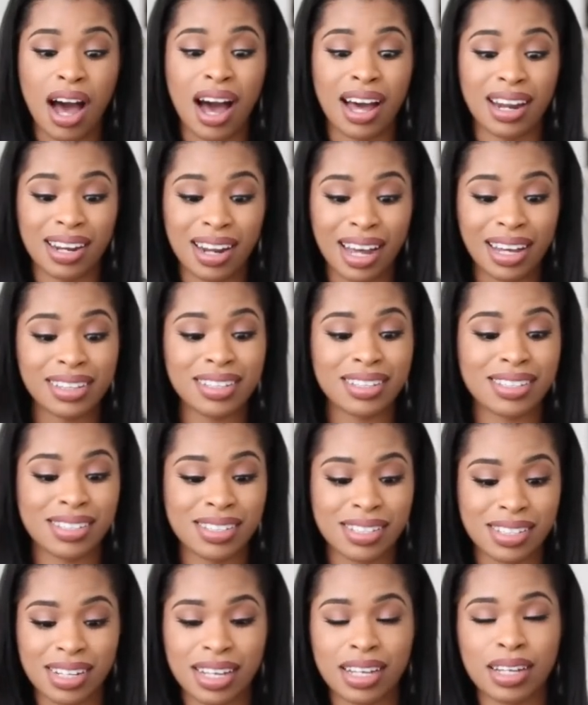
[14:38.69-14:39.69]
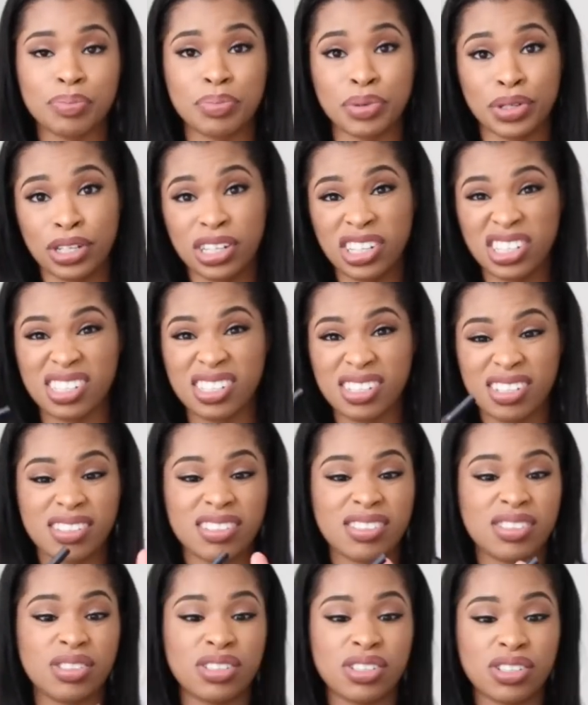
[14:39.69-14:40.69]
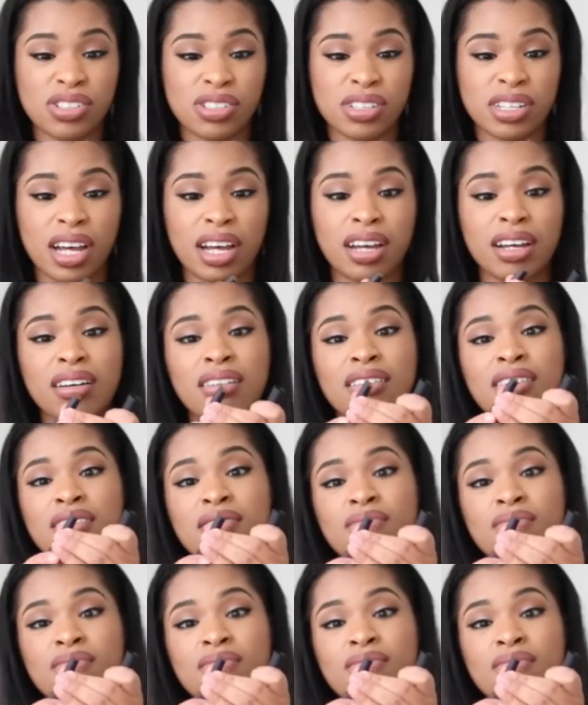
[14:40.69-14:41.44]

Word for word: I like the stick because you can just like